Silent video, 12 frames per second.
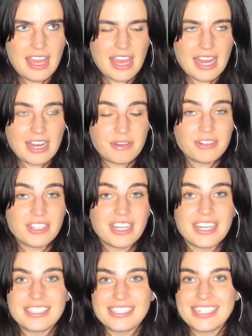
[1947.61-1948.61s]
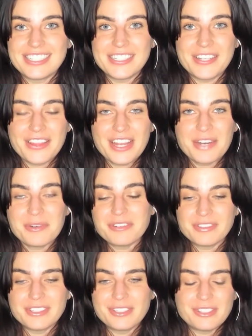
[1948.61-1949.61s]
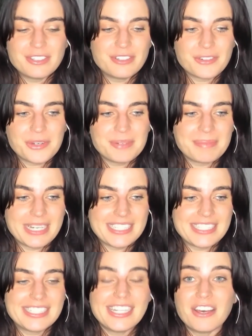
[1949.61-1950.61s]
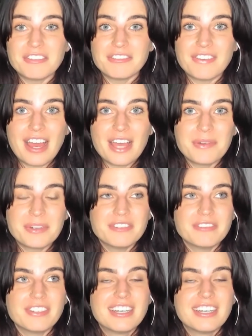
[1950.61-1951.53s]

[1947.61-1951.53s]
And I realized it's not that I would have enjoyed myself. I would have